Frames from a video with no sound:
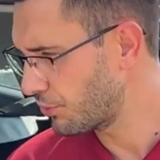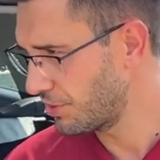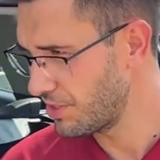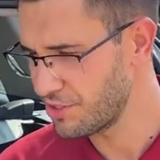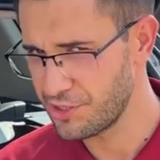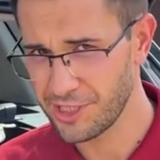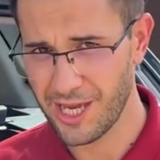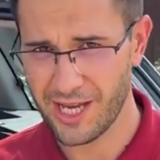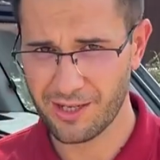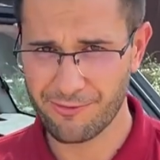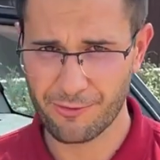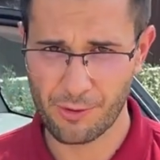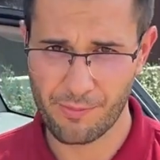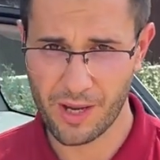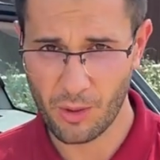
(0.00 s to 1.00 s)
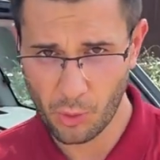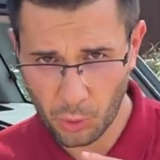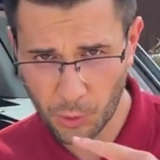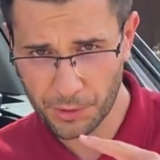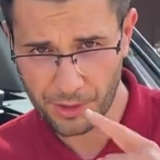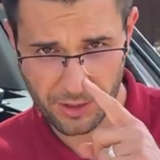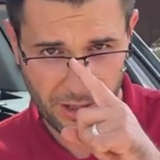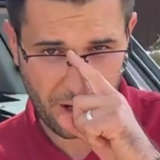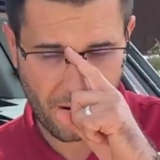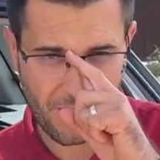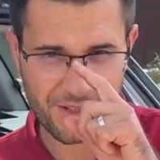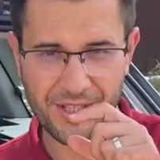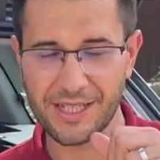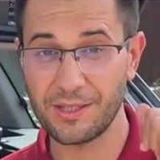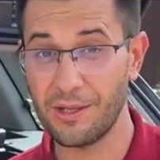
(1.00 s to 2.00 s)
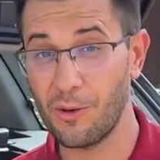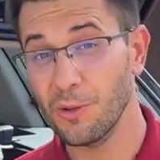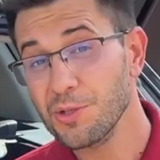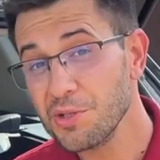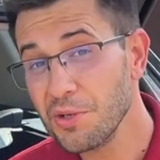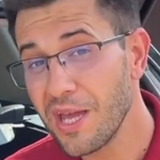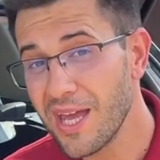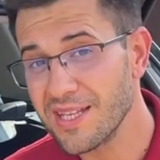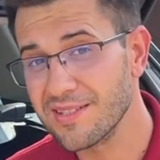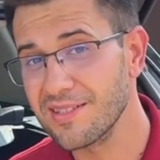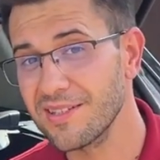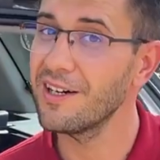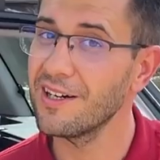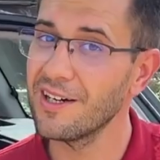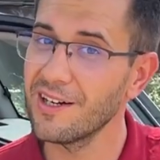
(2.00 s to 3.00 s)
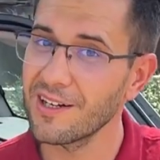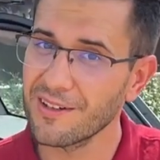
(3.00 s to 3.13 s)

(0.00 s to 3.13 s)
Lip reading: this jack from my older car that also has a